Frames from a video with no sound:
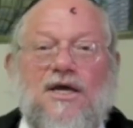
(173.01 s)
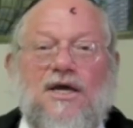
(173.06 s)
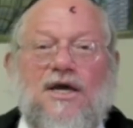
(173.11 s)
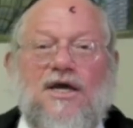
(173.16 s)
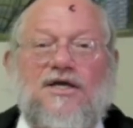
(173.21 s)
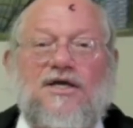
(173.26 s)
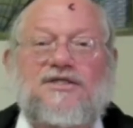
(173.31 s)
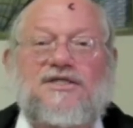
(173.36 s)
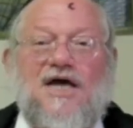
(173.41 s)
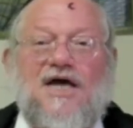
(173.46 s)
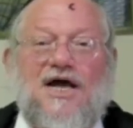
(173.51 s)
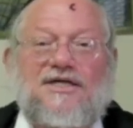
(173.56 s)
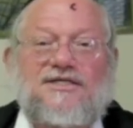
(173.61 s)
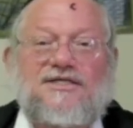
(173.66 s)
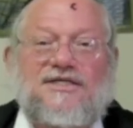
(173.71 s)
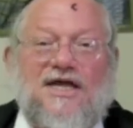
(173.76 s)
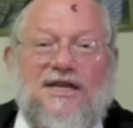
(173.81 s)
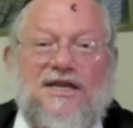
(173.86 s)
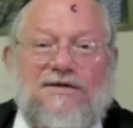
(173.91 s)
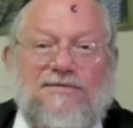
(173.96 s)
He
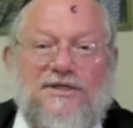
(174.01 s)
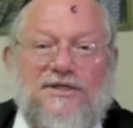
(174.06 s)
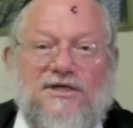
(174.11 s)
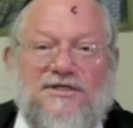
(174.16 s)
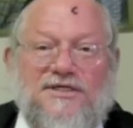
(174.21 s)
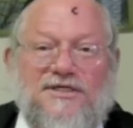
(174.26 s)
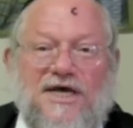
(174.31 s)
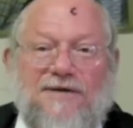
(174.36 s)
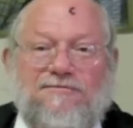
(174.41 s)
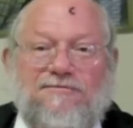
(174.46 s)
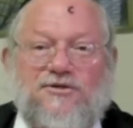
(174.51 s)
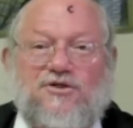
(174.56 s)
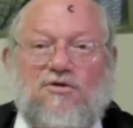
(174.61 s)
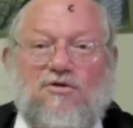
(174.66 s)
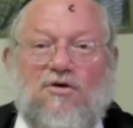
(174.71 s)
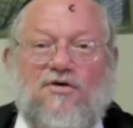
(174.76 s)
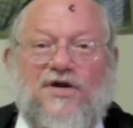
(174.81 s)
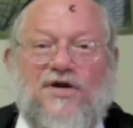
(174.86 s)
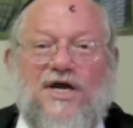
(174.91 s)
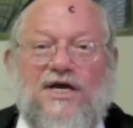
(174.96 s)
starts telling me the same
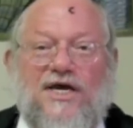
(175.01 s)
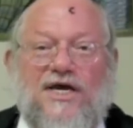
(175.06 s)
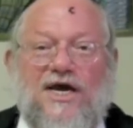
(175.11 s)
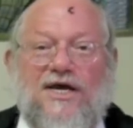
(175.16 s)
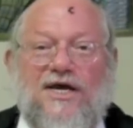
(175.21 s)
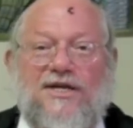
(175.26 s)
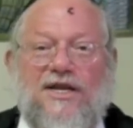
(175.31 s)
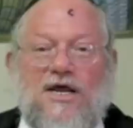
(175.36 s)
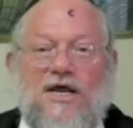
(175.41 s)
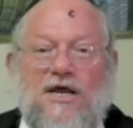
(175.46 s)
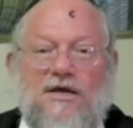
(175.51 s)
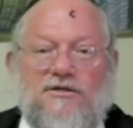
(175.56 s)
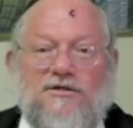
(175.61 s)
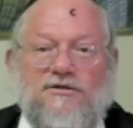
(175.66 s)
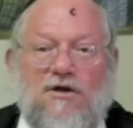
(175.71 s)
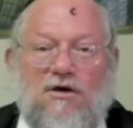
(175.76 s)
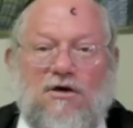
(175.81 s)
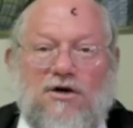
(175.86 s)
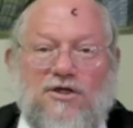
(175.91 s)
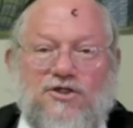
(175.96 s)
story again. As
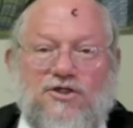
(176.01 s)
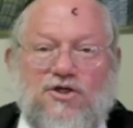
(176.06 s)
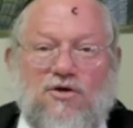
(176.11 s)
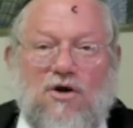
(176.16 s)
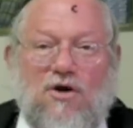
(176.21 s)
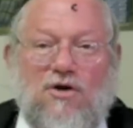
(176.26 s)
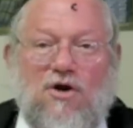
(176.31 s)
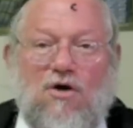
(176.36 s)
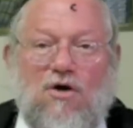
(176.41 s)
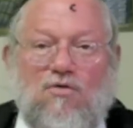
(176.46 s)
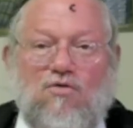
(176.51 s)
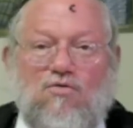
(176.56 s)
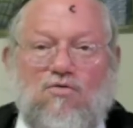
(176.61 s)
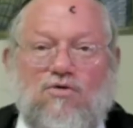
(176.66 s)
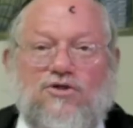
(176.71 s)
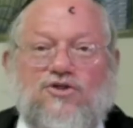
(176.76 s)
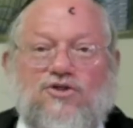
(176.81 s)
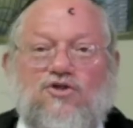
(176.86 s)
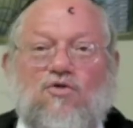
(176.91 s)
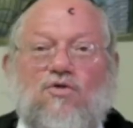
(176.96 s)
long as you don't know who
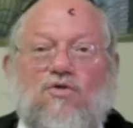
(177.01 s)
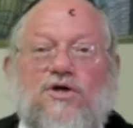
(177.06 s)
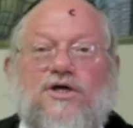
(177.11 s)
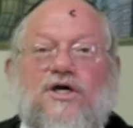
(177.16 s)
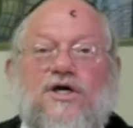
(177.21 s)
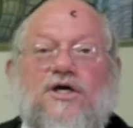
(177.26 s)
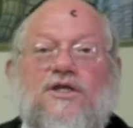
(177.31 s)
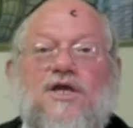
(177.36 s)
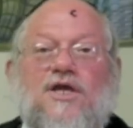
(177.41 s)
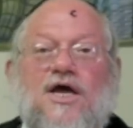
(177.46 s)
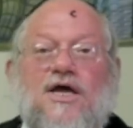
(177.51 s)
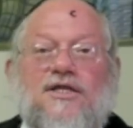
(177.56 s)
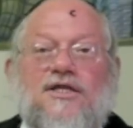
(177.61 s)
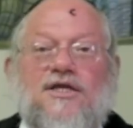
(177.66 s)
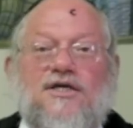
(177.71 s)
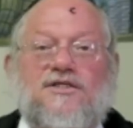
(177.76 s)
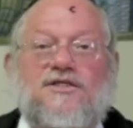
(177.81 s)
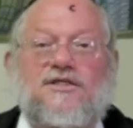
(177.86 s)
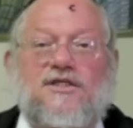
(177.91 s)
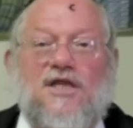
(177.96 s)
is doing it,
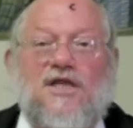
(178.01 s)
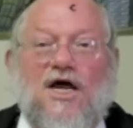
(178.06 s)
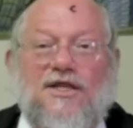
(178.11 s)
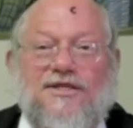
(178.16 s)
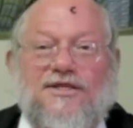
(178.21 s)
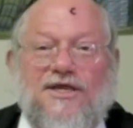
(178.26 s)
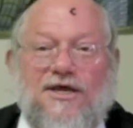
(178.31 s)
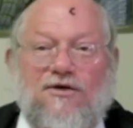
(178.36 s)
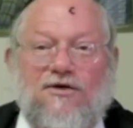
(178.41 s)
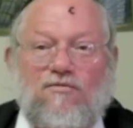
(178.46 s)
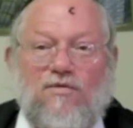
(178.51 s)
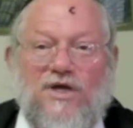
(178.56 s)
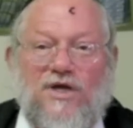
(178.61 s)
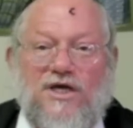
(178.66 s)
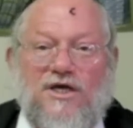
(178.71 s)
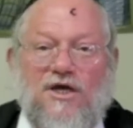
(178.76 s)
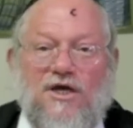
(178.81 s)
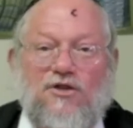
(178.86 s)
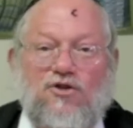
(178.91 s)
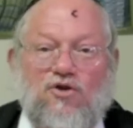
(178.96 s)
there's nothing
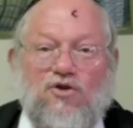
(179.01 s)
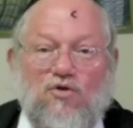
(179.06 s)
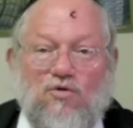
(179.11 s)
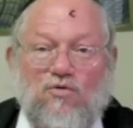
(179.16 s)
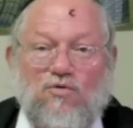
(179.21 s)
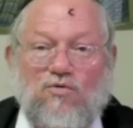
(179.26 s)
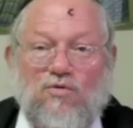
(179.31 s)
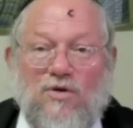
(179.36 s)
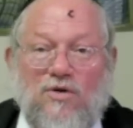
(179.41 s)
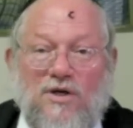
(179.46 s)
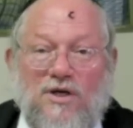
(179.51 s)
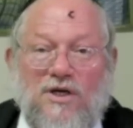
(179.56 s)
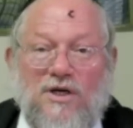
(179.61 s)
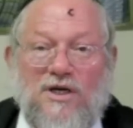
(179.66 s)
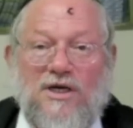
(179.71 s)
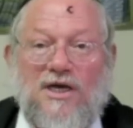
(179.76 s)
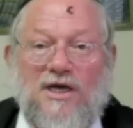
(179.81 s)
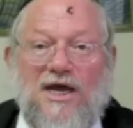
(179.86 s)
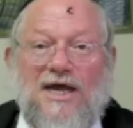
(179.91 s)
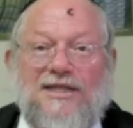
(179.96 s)
we can do.
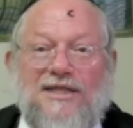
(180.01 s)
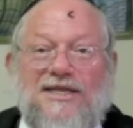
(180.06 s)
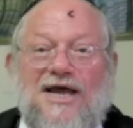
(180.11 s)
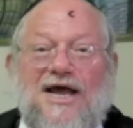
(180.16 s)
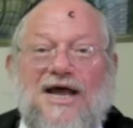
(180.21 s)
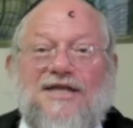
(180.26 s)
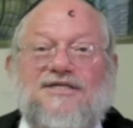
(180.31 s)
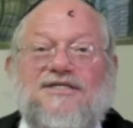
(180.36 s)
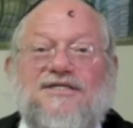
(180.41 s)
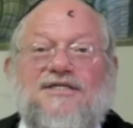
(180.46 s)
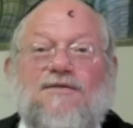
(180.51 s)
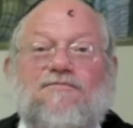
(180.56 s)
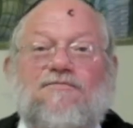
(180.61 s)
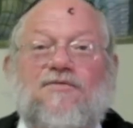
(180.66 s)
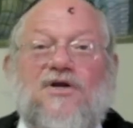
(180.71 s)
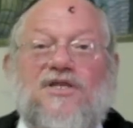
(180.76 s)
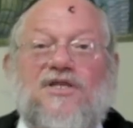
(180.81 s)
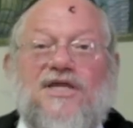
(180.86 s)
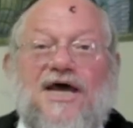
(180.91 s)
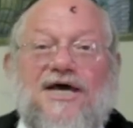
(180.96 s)
And that's the
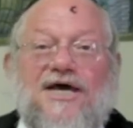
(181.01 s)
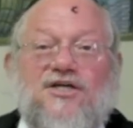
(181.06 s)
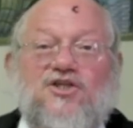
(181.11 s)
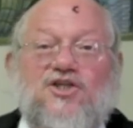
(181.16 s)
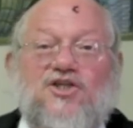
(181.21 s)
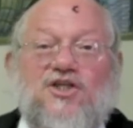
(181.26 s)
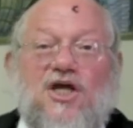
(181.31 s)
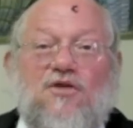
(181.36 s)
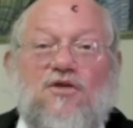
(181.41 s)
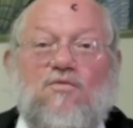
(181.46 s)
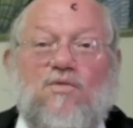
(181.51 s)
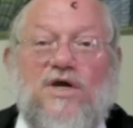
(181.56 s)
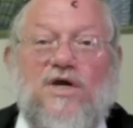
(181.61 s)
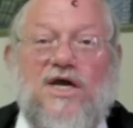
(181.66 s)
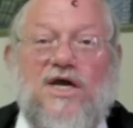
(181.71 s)
protection that we